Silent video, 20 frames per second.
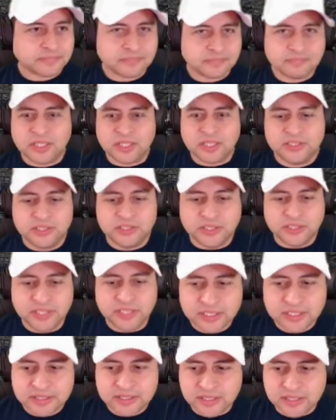So that's
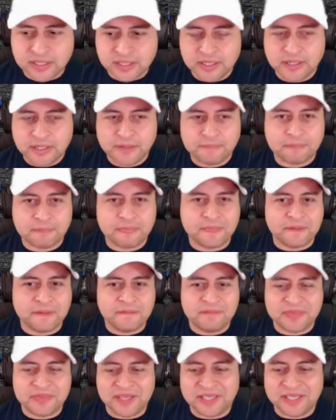the
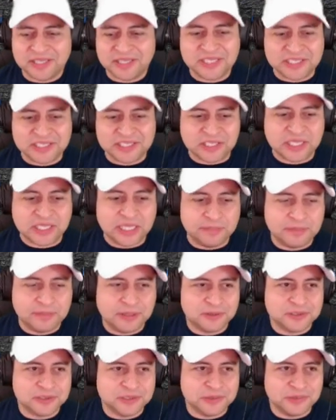clip I was going to
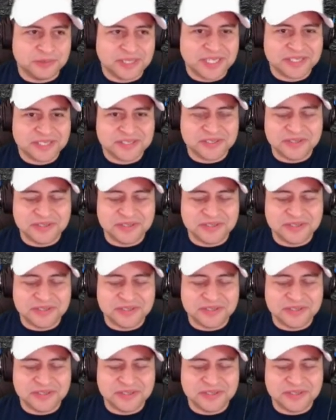react to,